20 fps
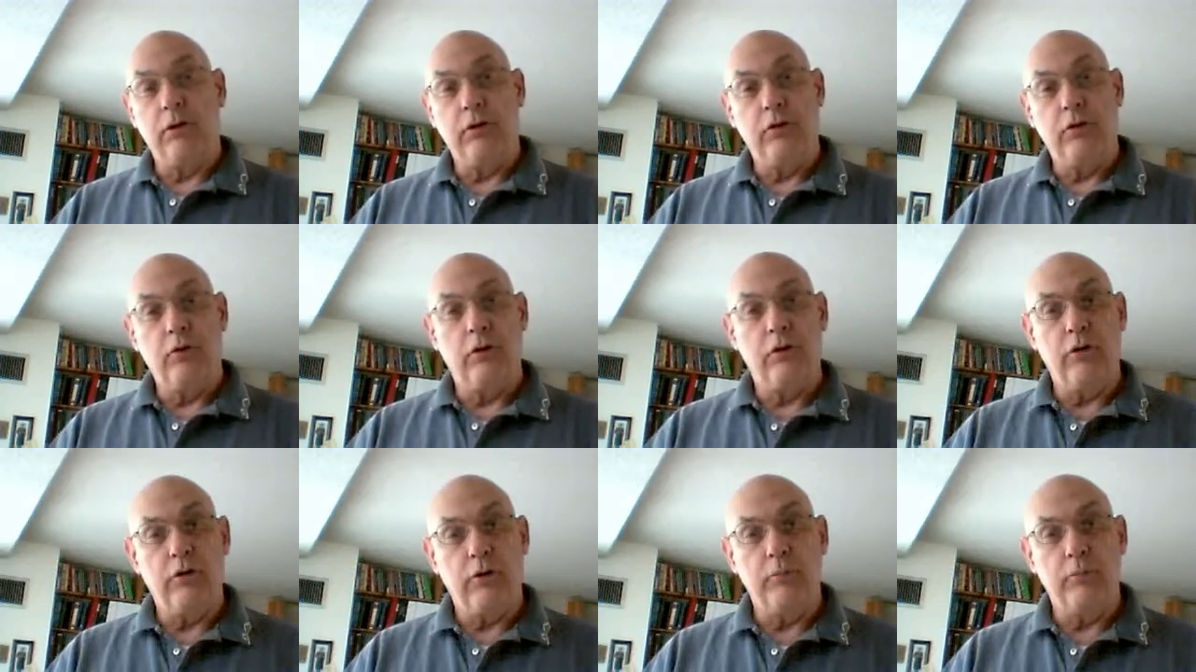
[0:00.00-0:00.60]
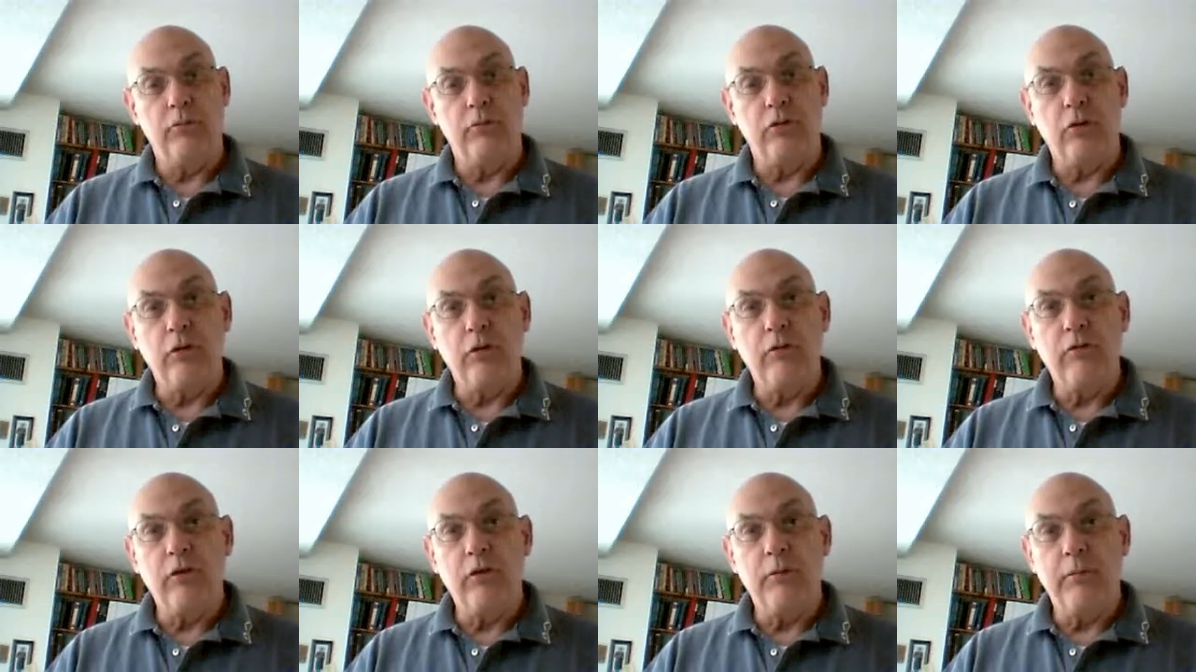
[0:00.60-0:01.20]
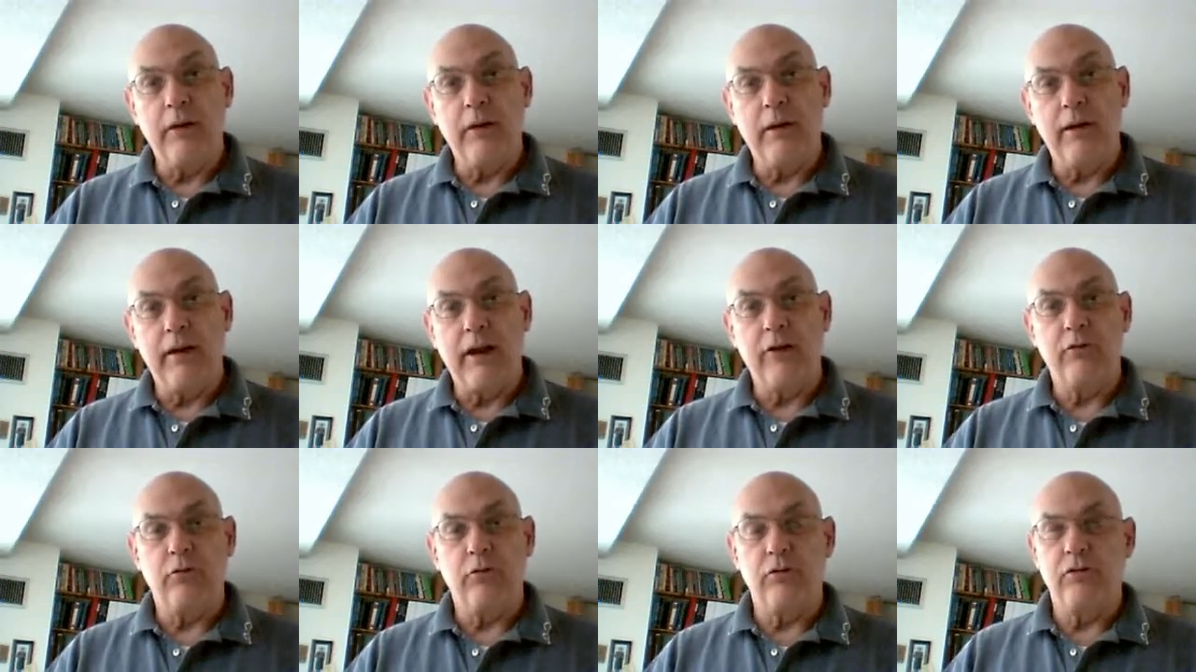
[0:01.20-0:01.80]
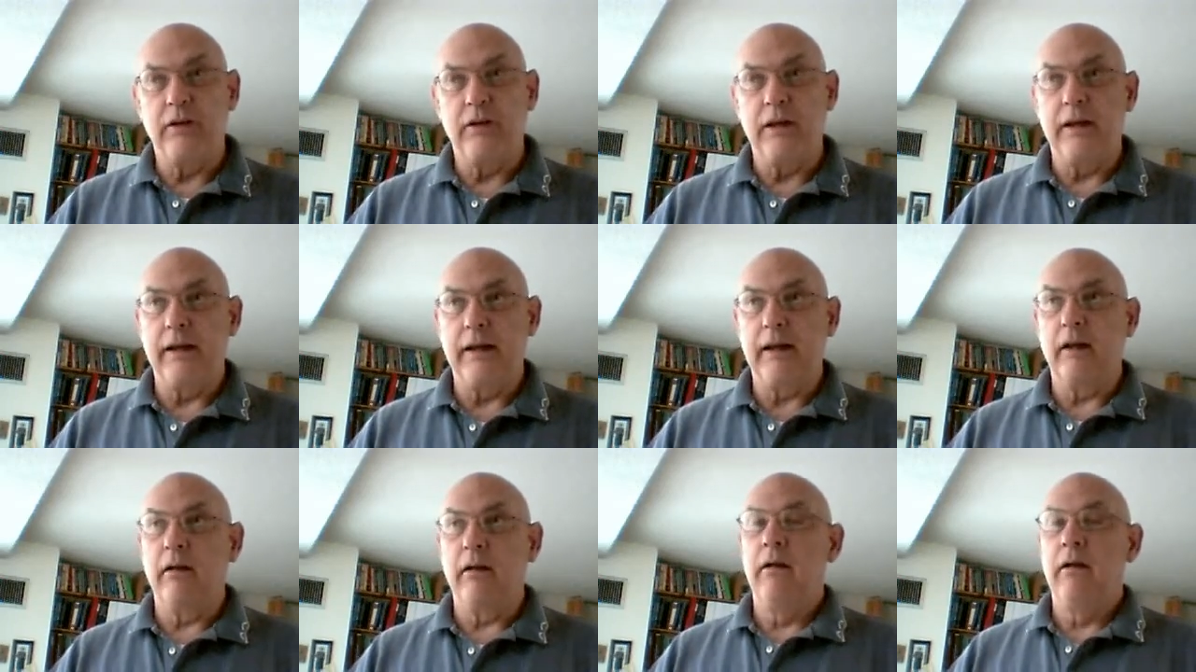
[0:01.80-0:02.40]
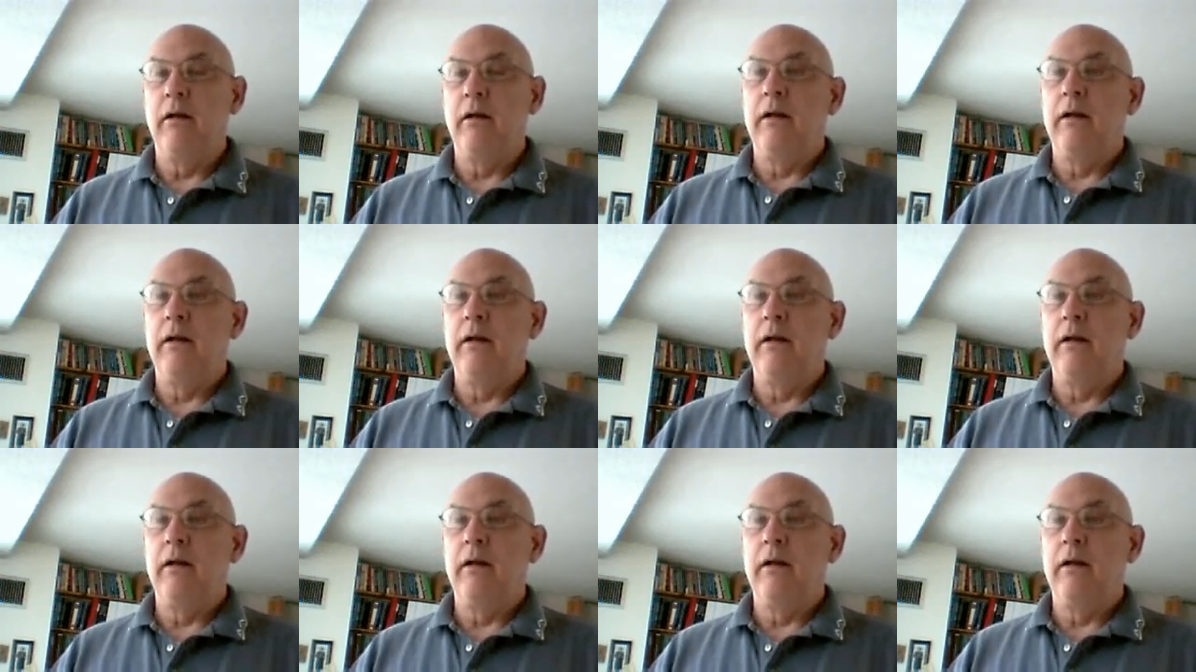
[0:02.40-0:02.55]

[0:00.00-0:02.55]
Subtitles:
Are you going to observe them in a natural setting?